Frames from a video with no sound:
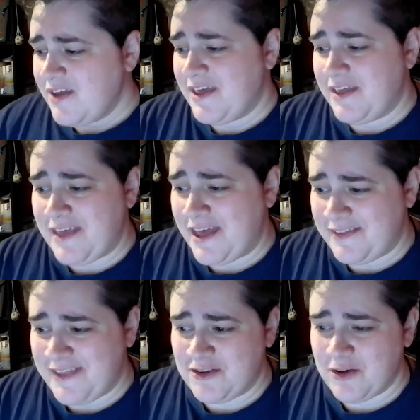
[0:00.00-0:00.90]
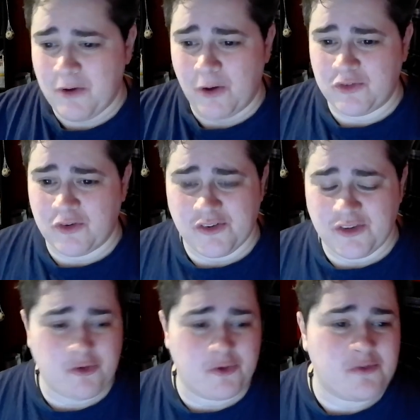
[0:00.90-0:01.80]
Their top goal scorers
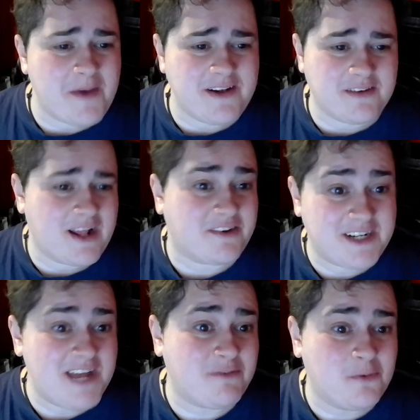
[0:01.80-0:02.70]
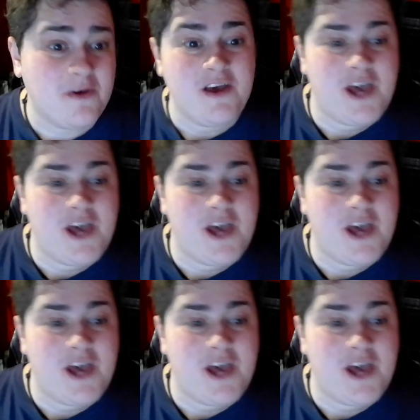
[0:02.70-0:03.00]
are Drew Spence and Ashley Neville.